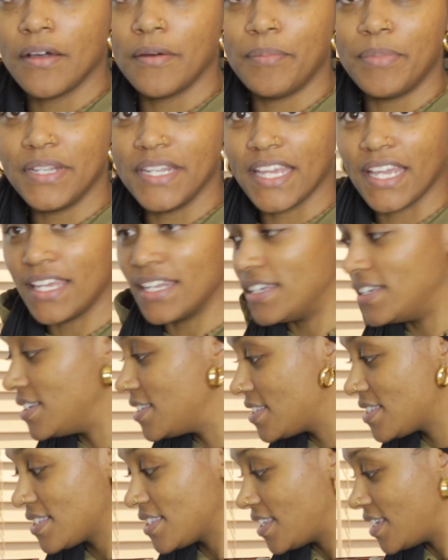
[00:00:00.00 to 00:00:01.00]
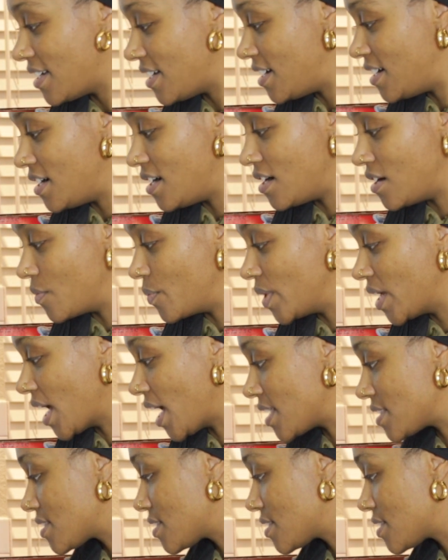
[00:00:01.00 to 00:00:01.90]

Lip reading: bananas. We got